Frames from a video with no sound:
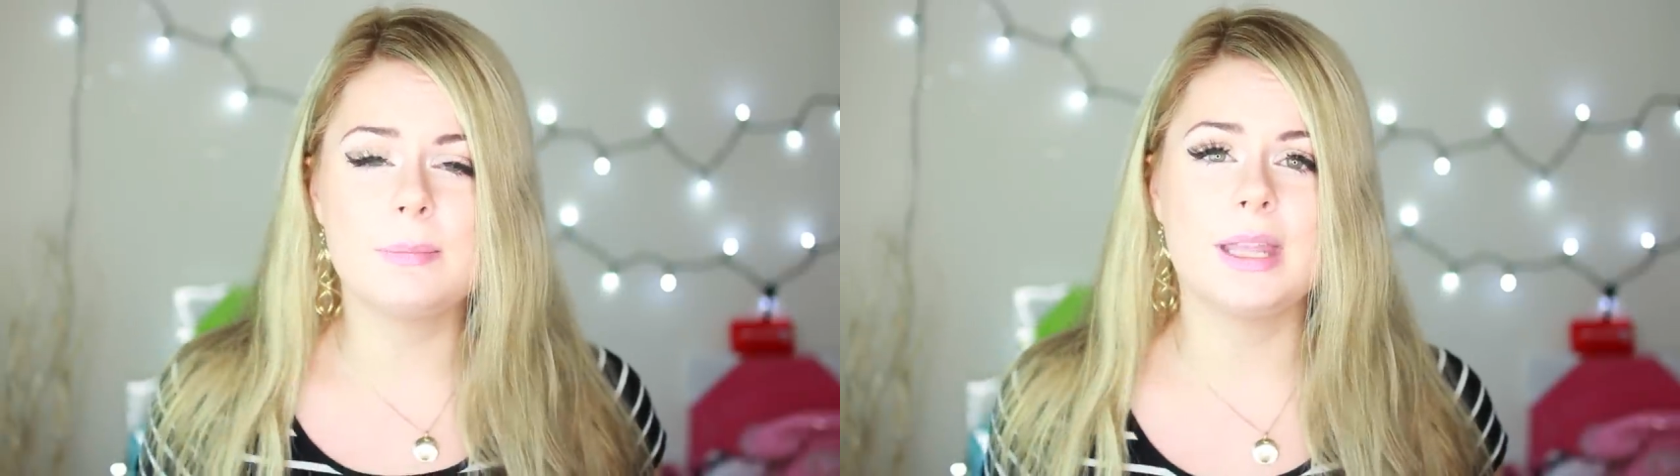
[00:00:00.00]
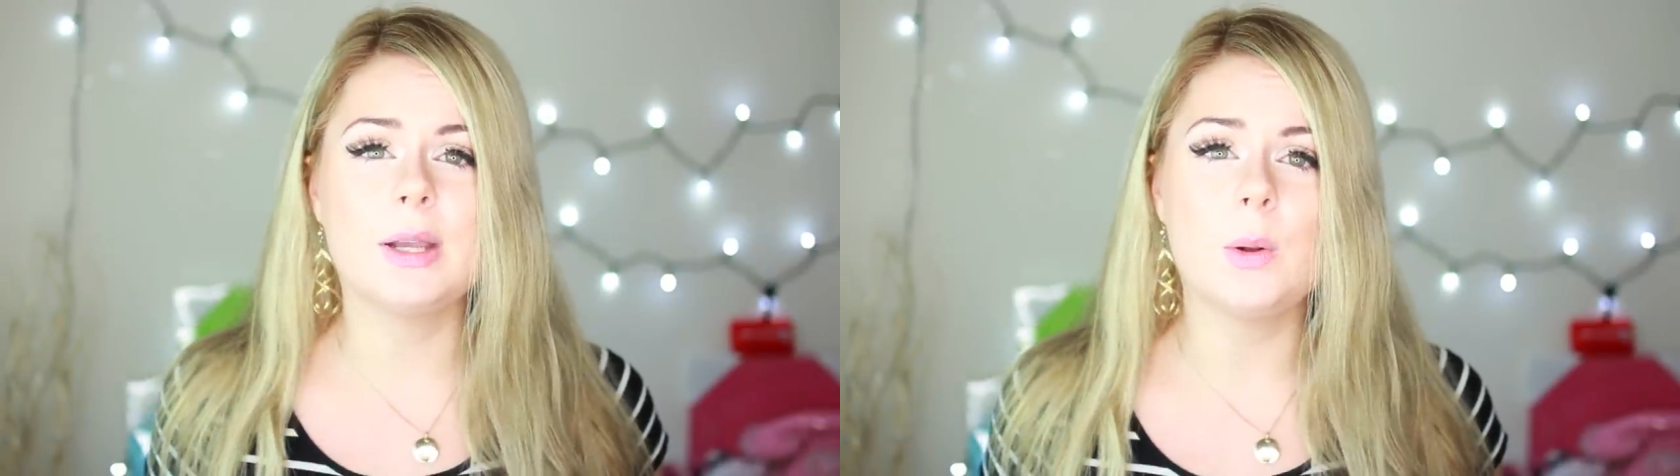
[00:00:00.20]

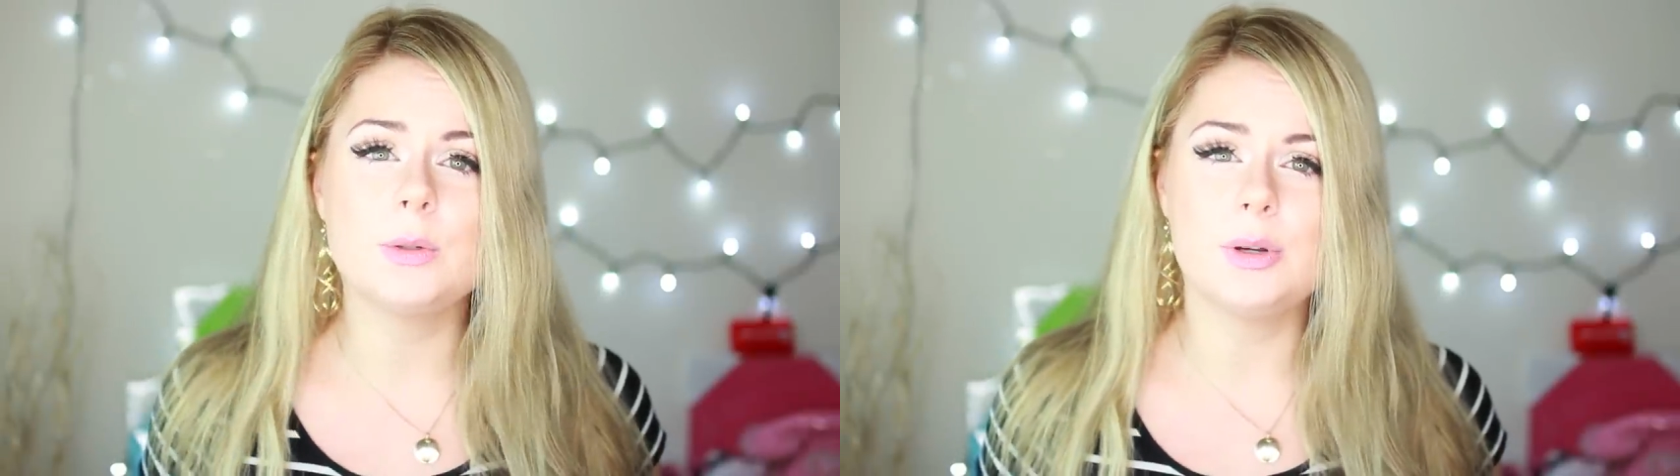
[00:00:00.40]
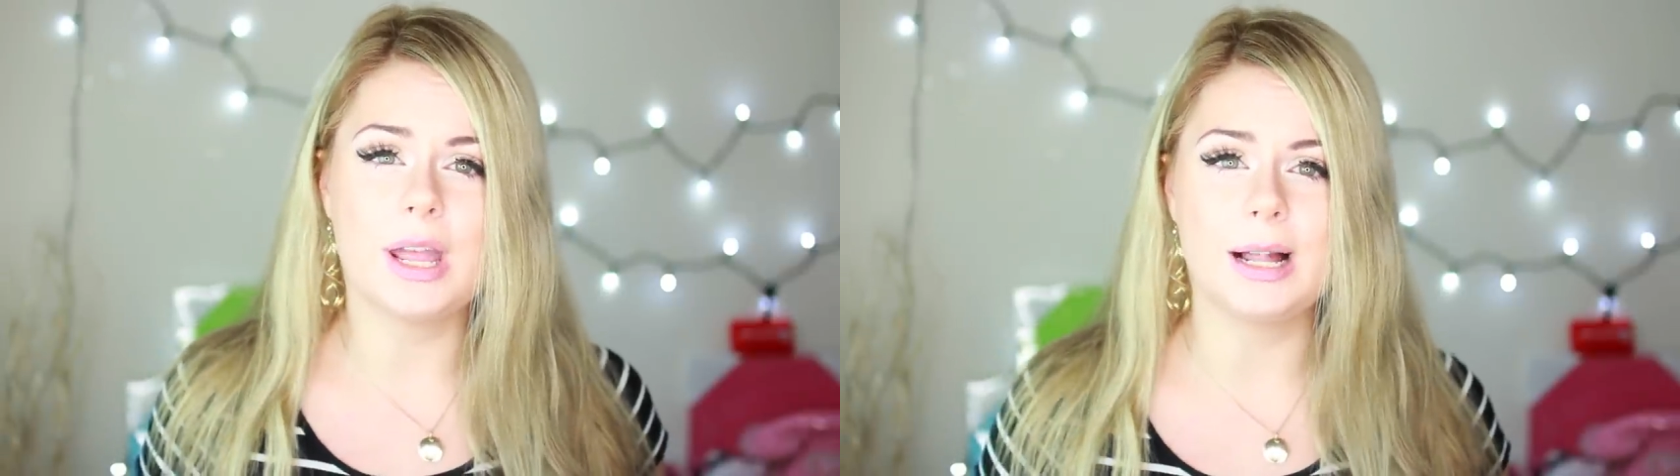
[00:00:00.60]
main
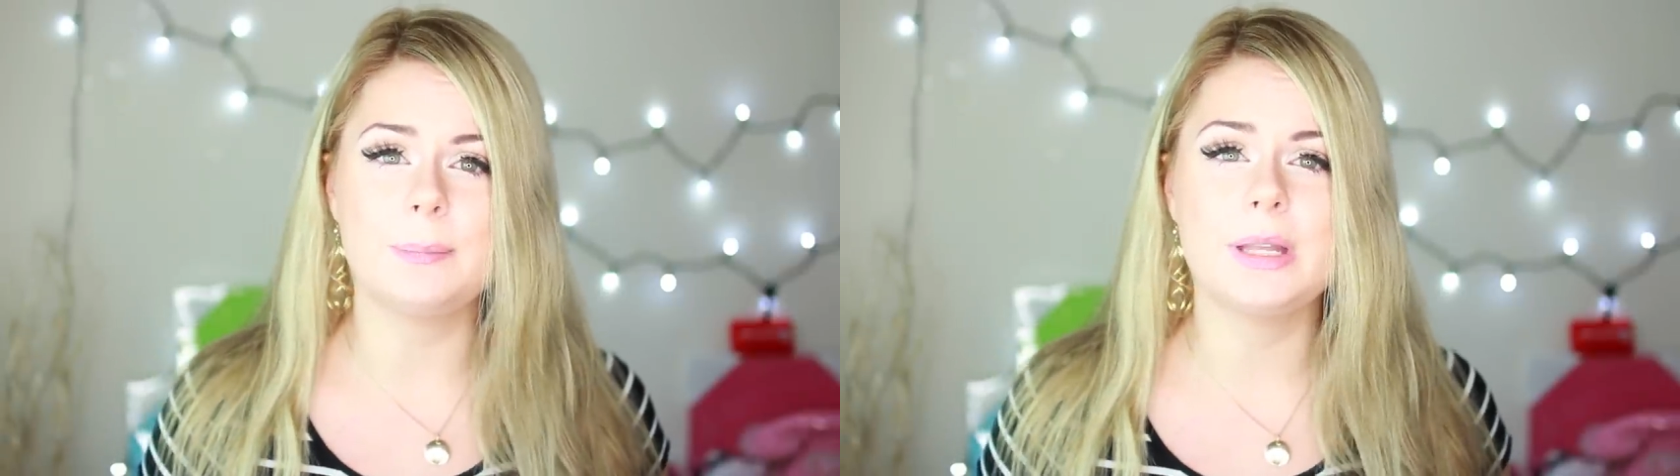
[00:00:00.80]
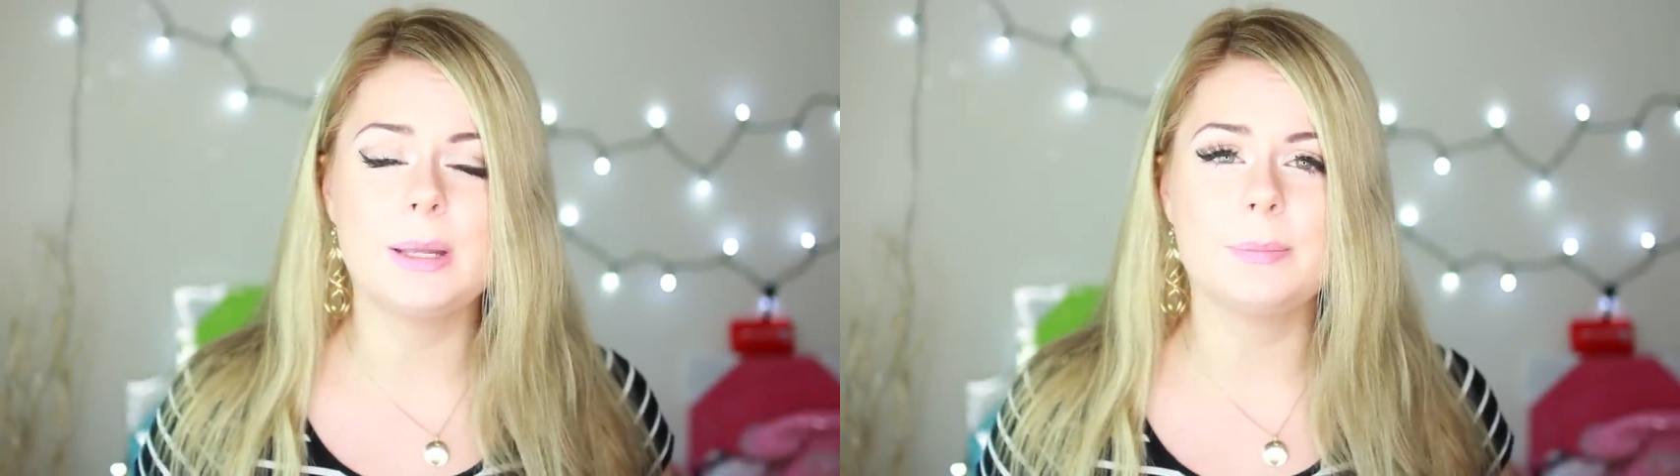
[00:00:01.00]
goal to
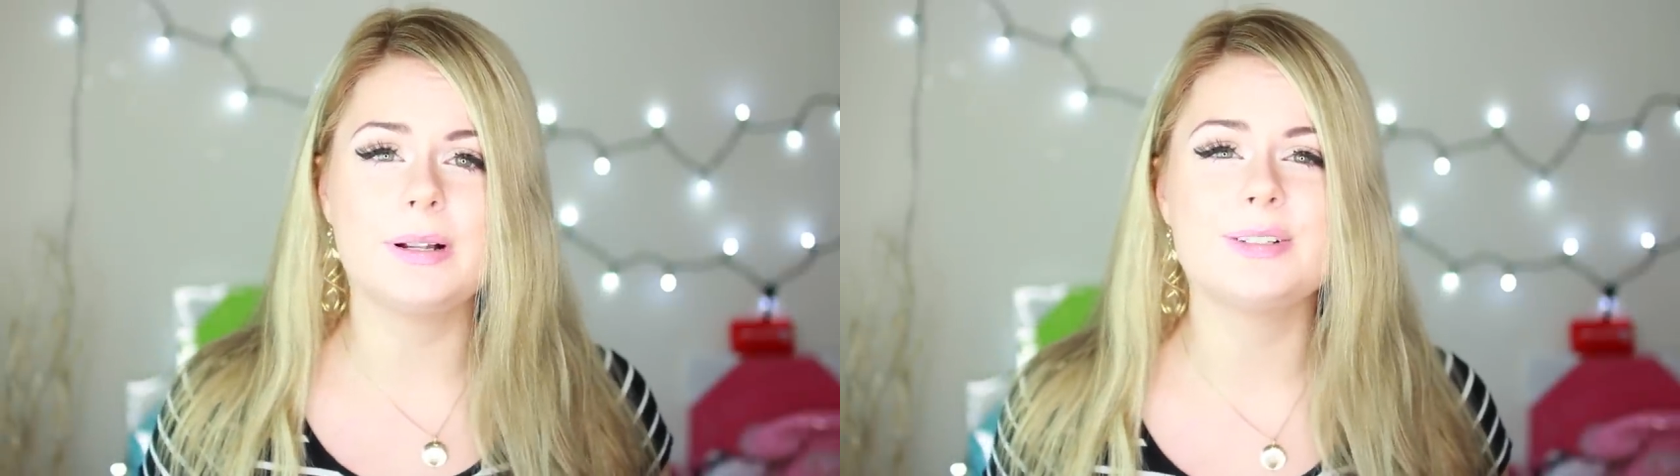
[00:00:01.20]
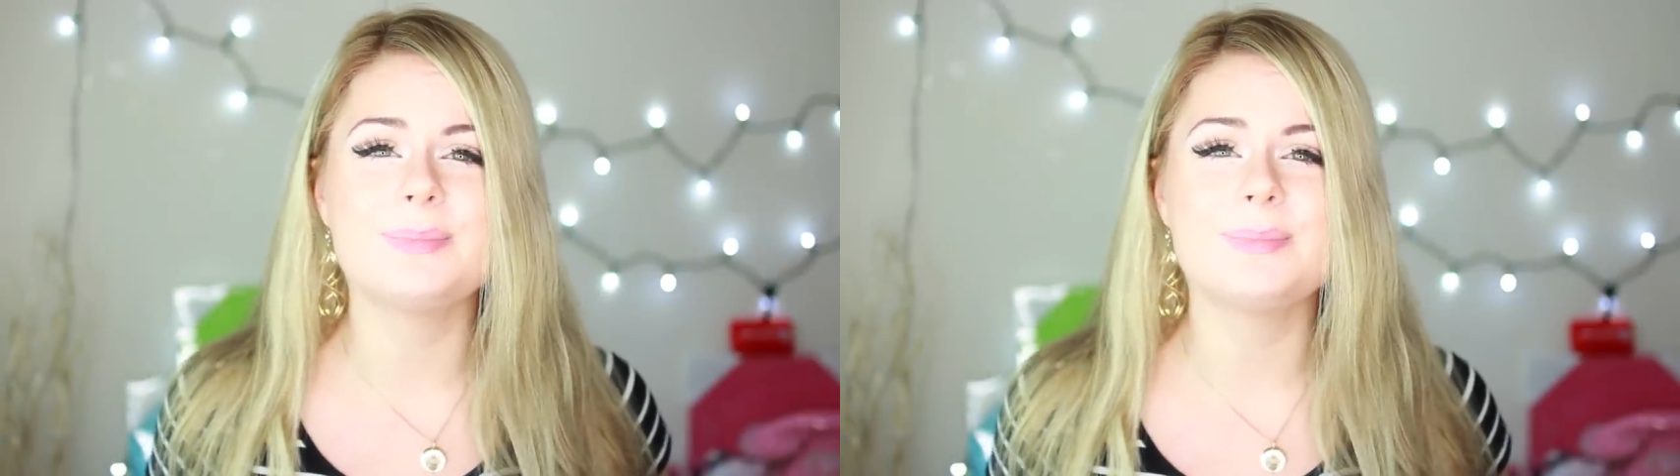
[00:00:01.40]
help people,